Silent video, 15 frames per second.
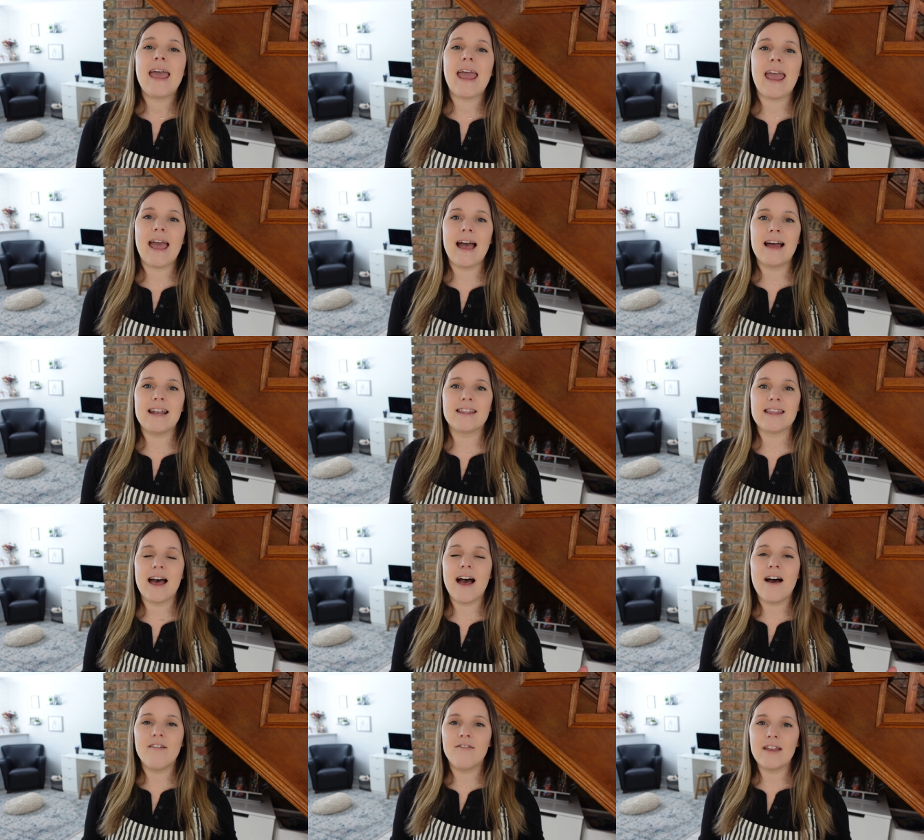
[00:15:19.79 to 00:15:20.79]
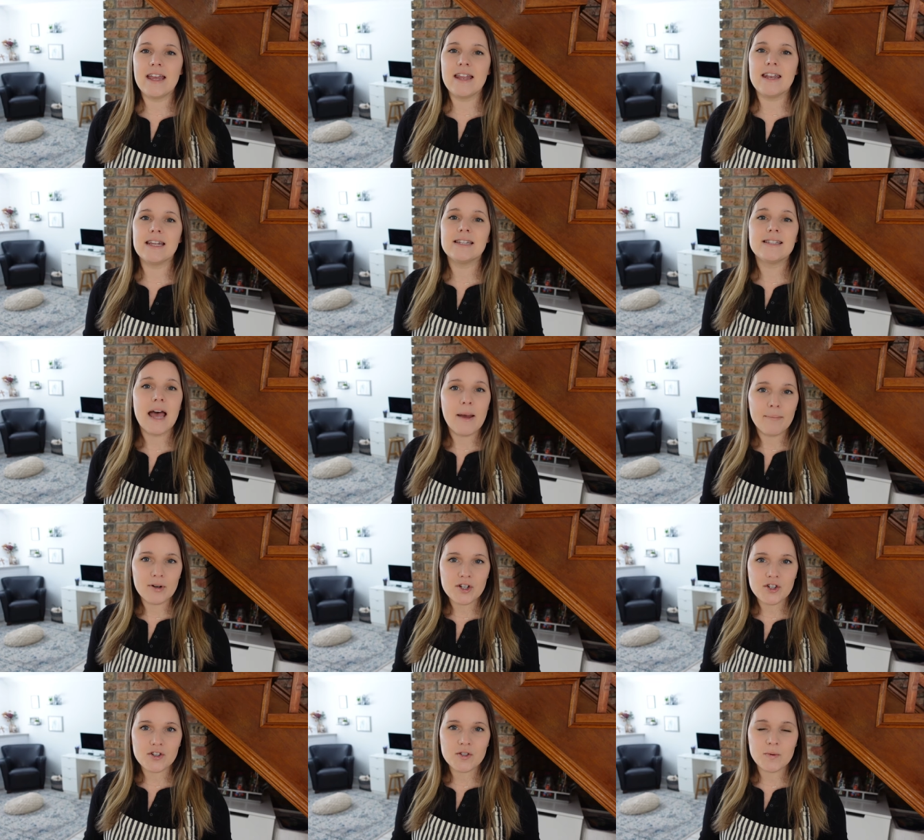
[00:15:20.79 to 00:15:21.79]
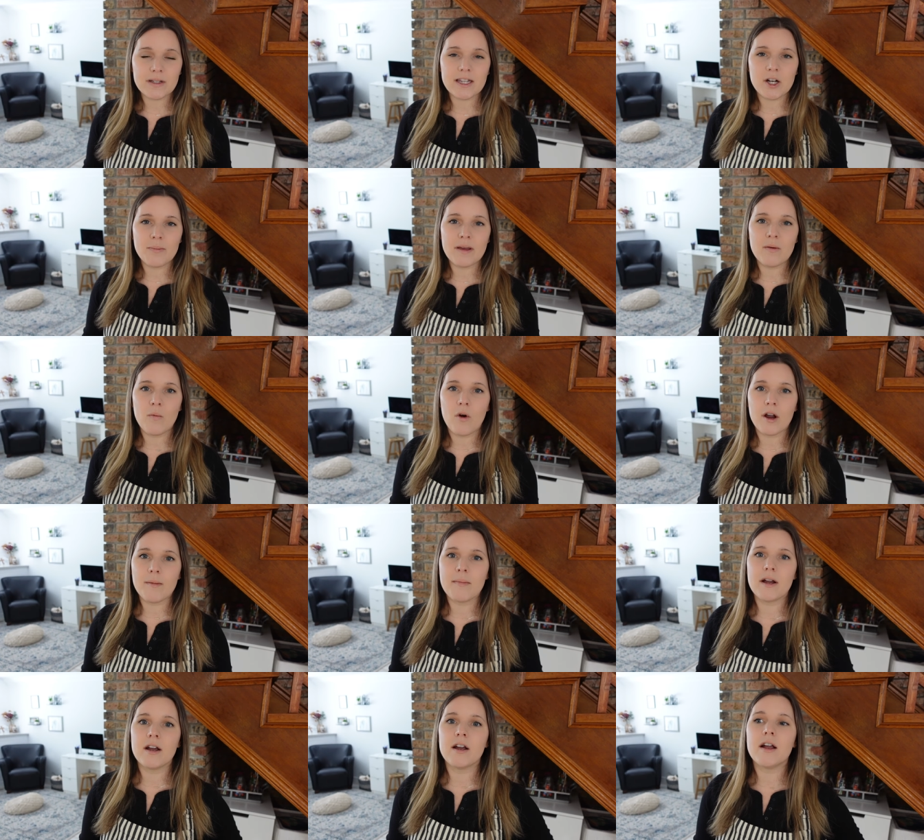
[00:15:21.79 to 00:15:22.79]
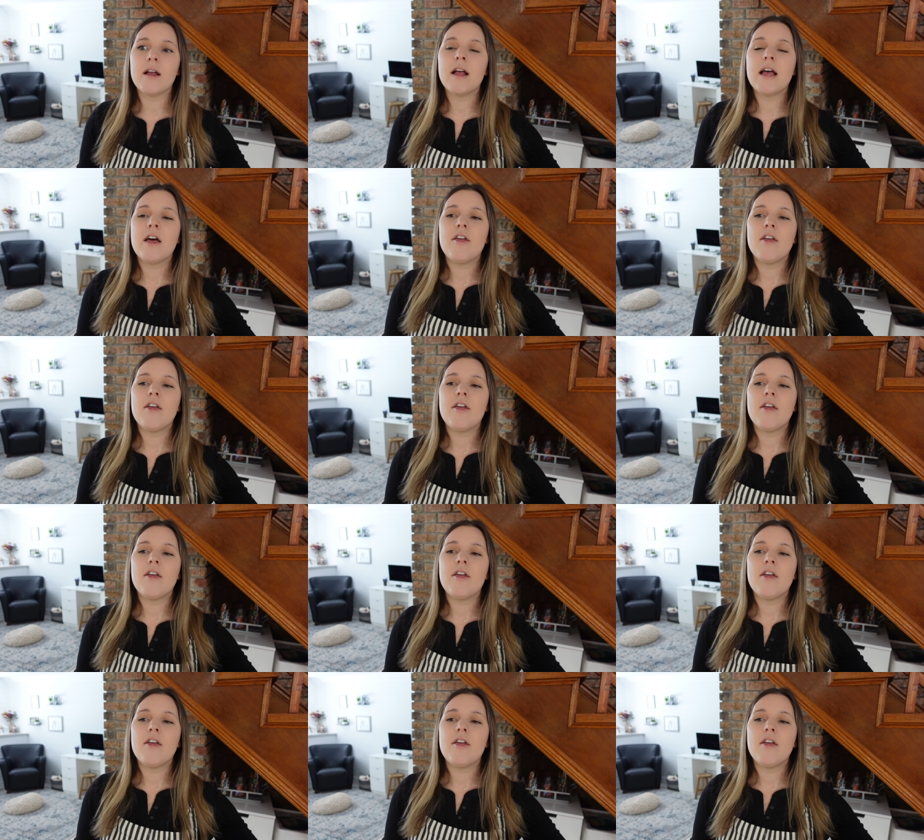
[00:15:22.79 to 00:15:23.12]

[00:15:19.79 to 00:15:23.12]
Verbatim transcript: and the oven temperatures were a little bit warmer,